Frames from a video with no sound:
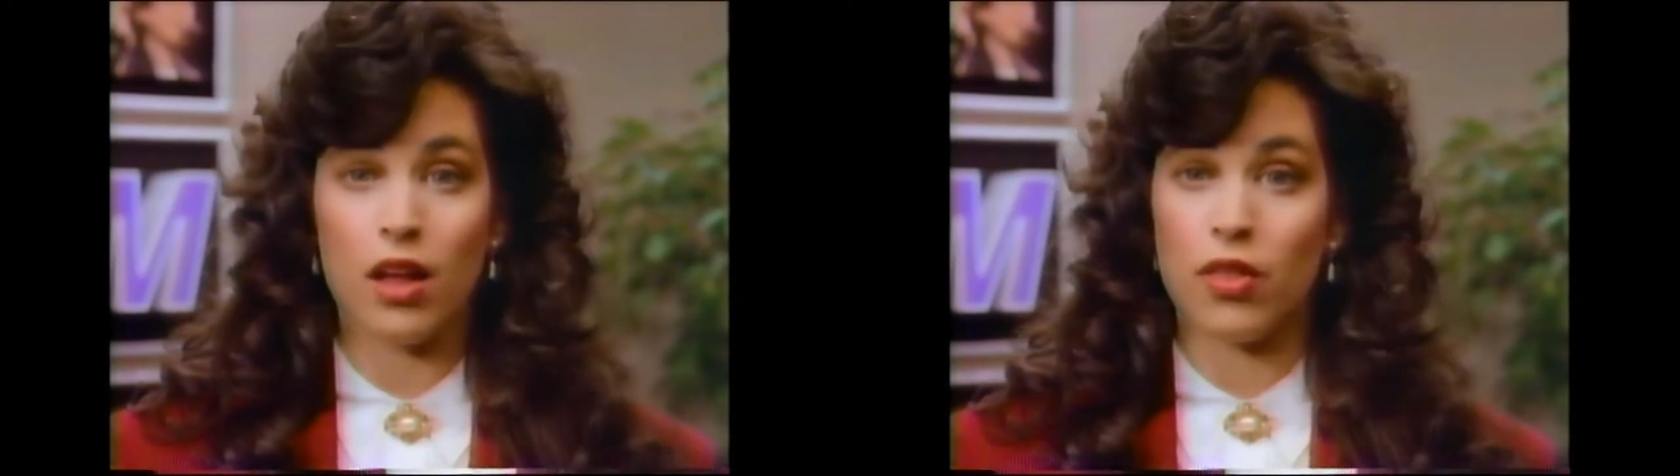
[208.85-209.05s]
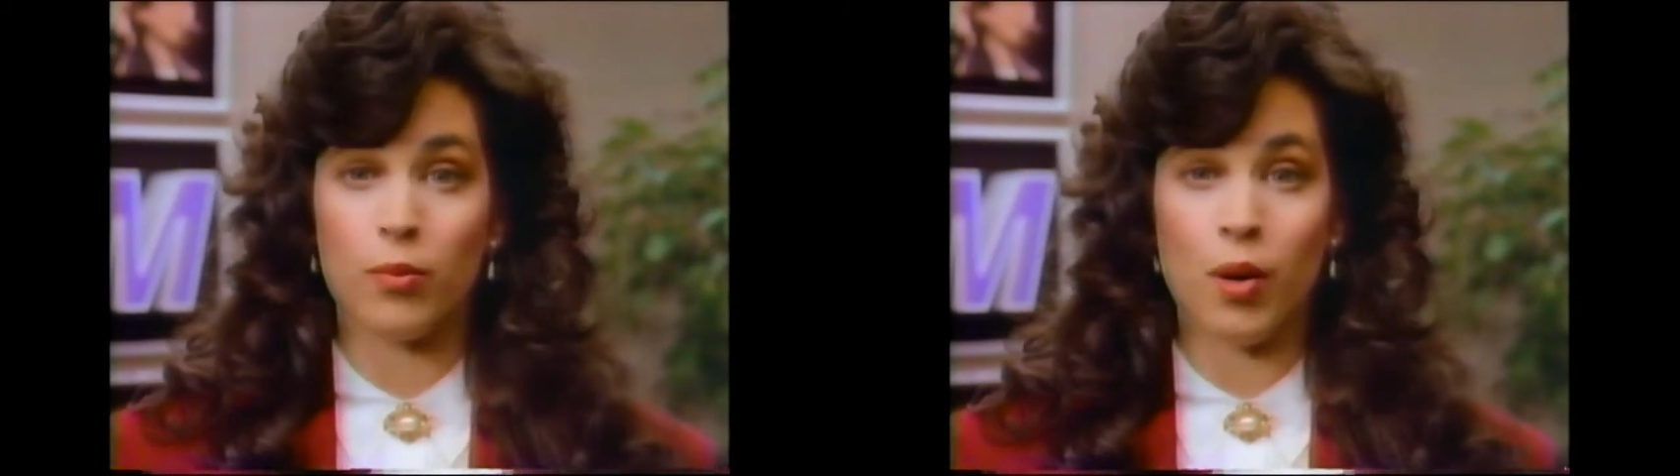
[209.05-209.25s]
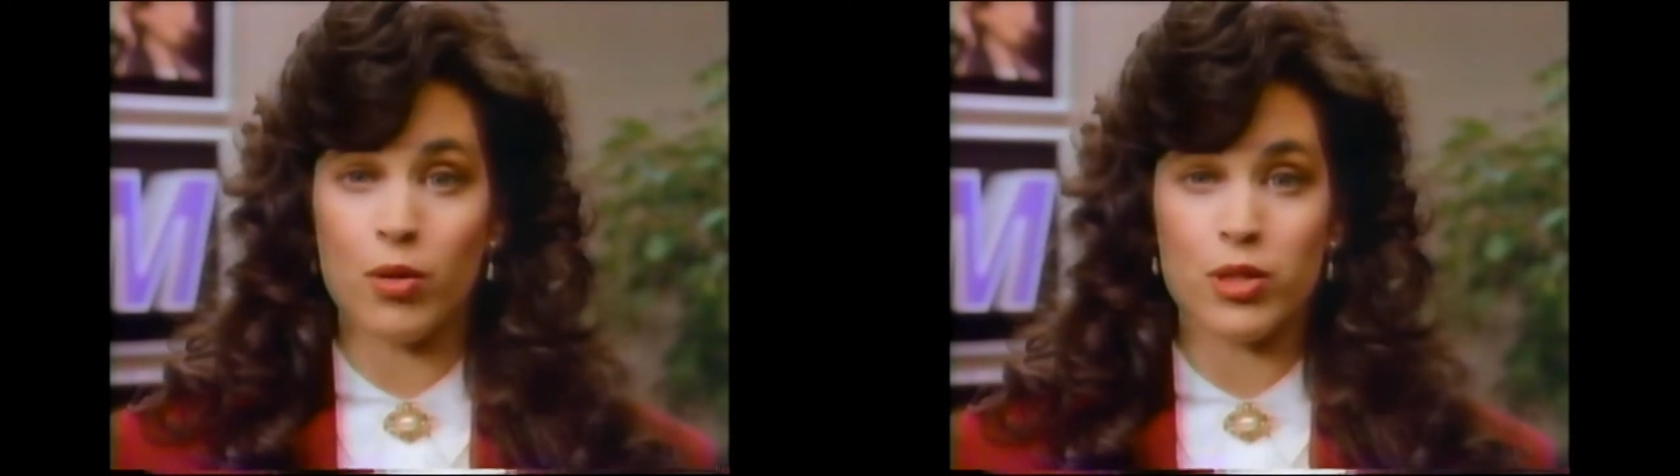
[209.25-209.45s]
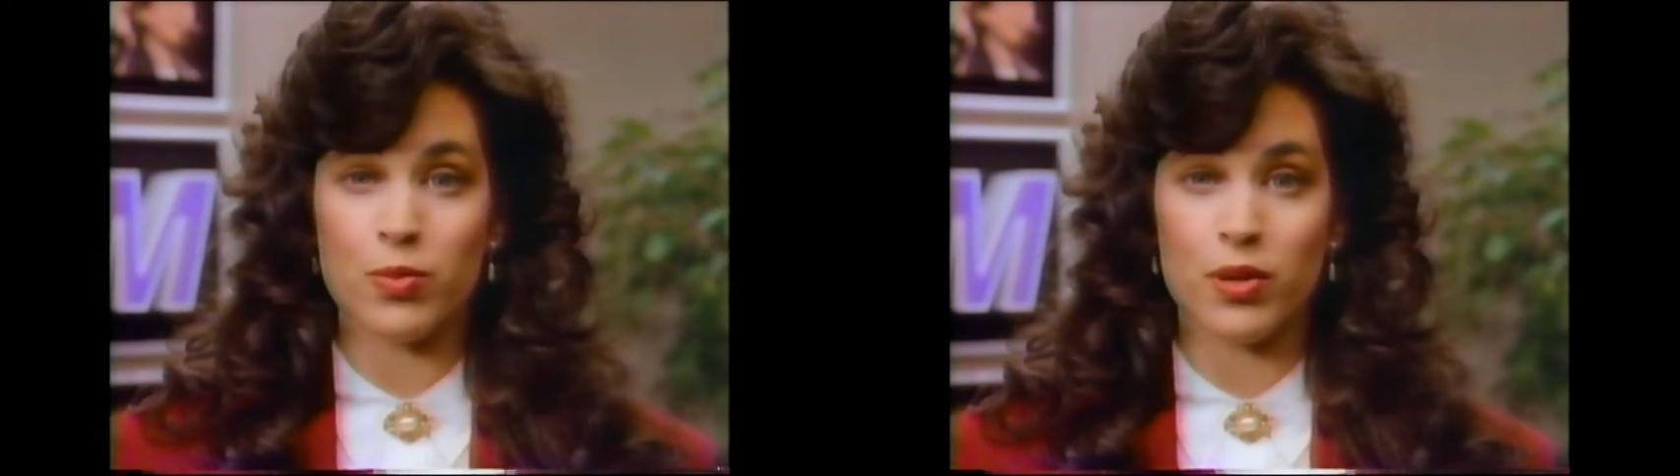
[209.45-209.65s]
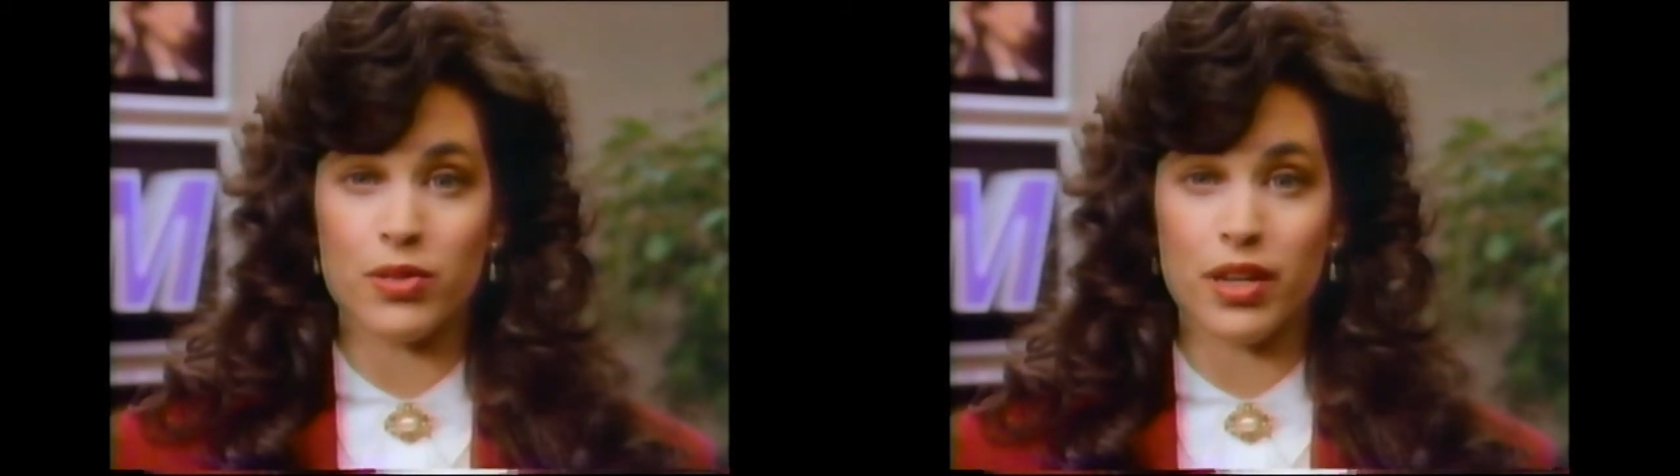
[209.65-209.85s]
the most
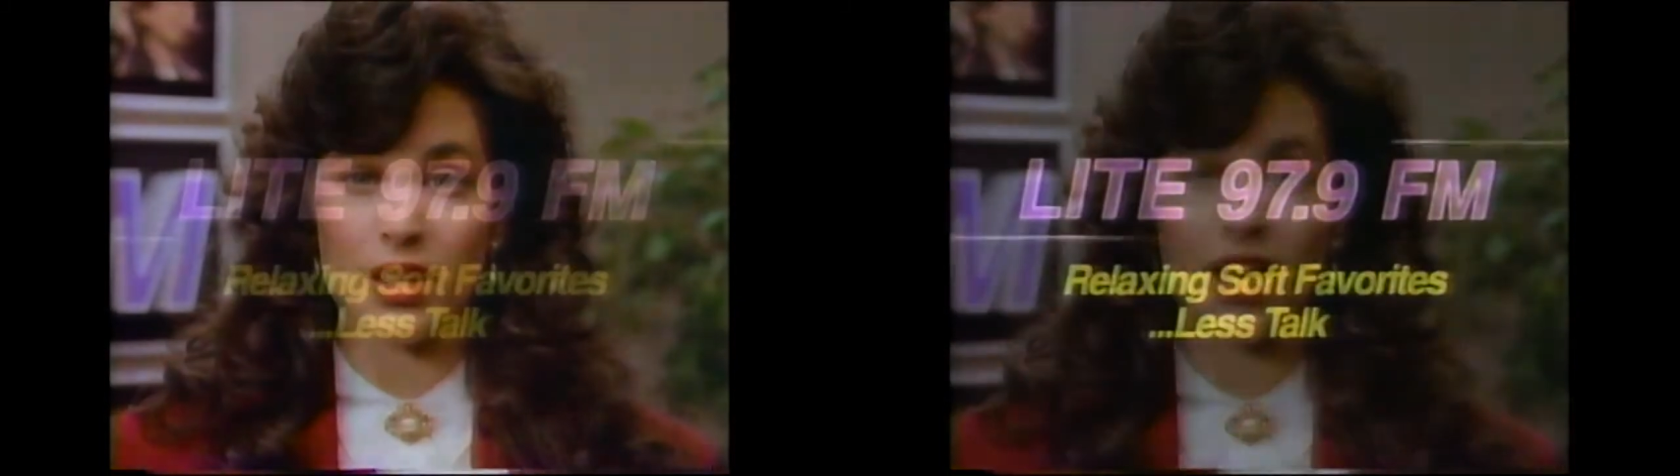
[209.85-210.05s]
music.